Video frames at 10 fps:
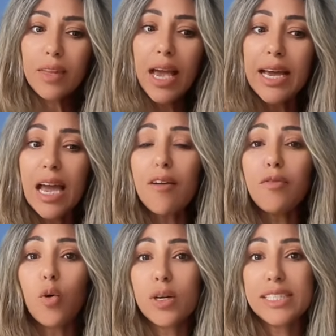I have
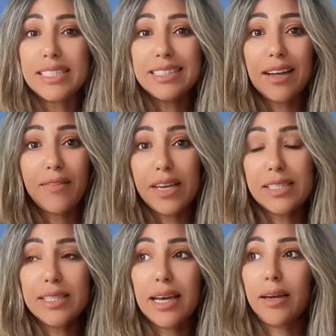already done
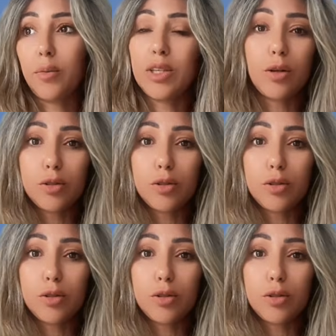this like with an